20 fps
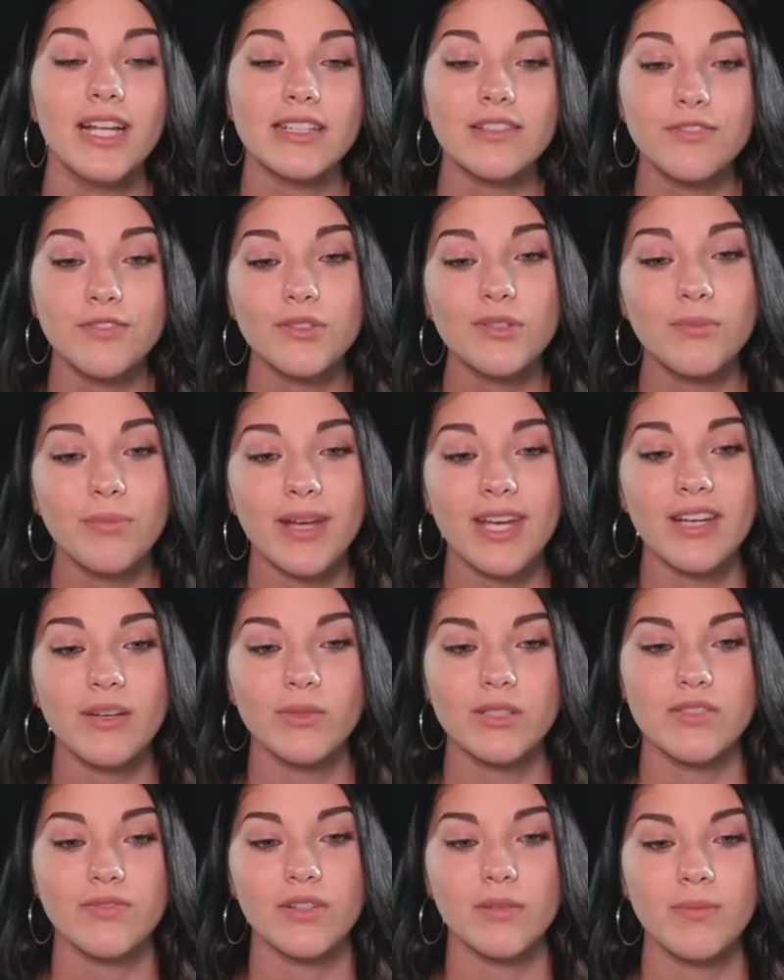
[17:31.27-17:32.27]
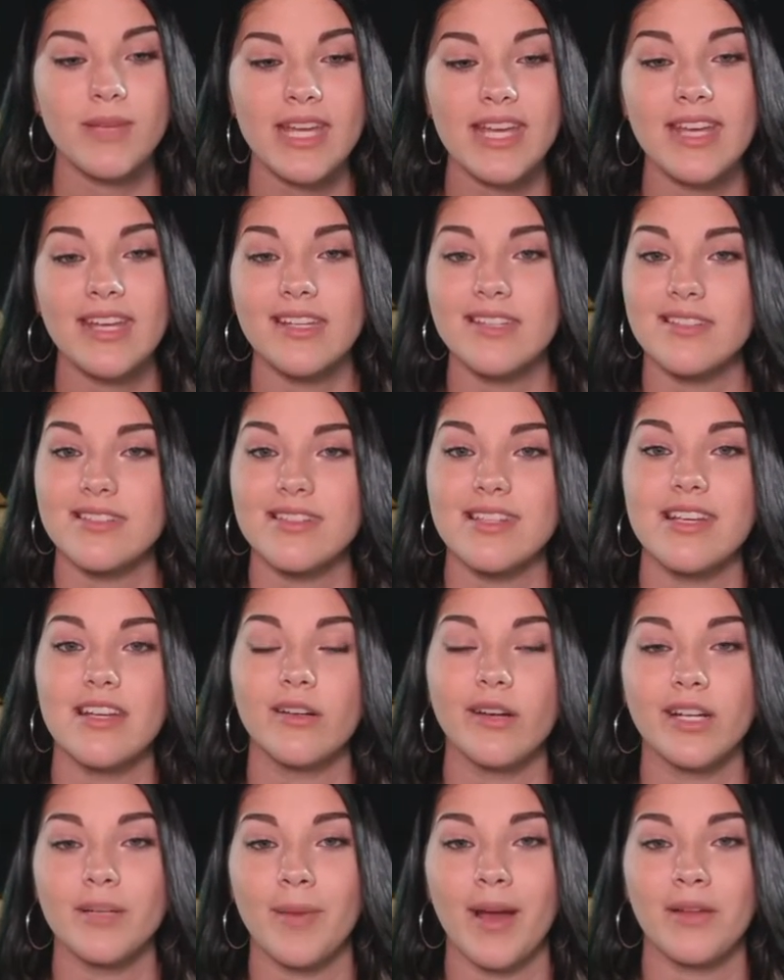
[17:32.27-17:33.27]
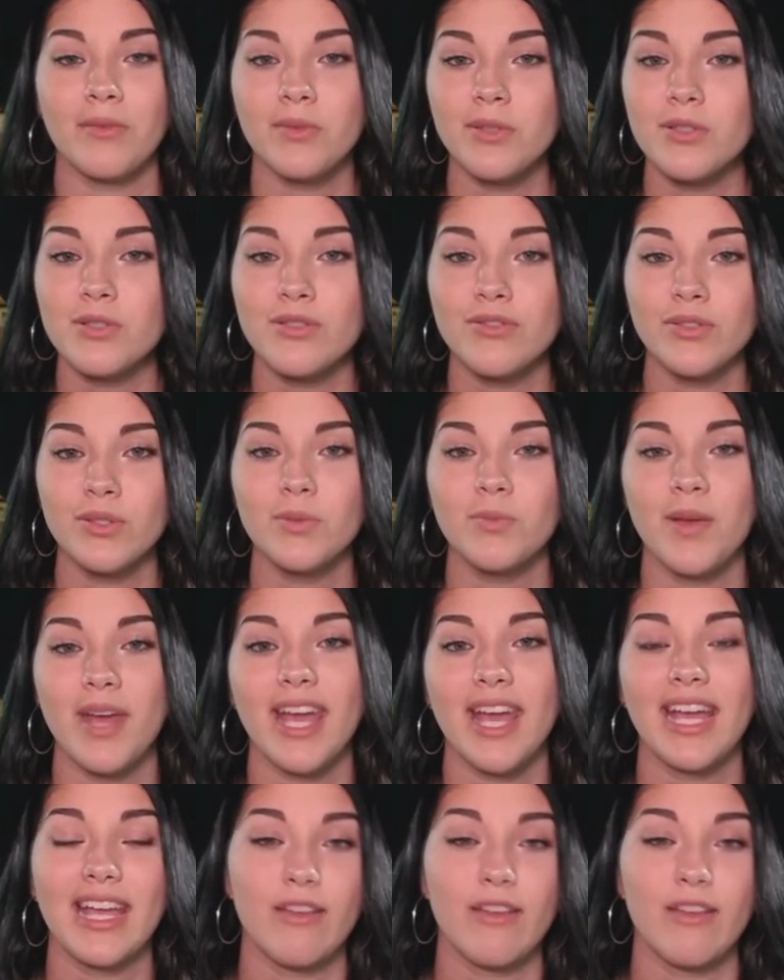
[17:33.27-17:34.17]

the food bank, which for me, it is the Greater Baton Rouge Food Bank.